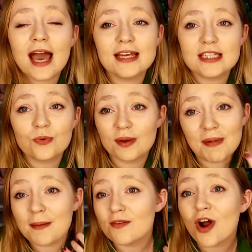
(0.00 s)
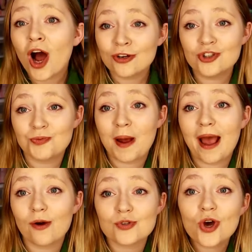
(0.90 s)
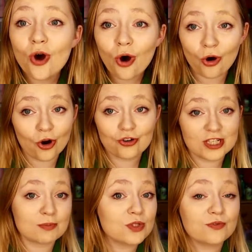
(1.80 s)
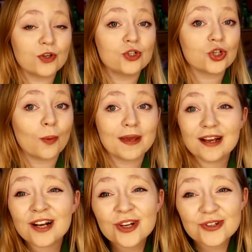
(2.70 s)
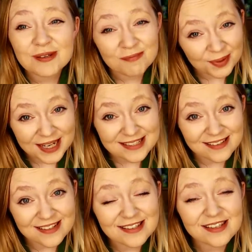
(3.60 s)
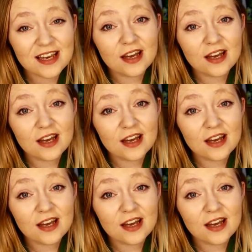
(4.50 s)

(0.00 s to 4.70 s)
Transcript: 80 quid, maybe even £100 on our Christmas food shop, including presents.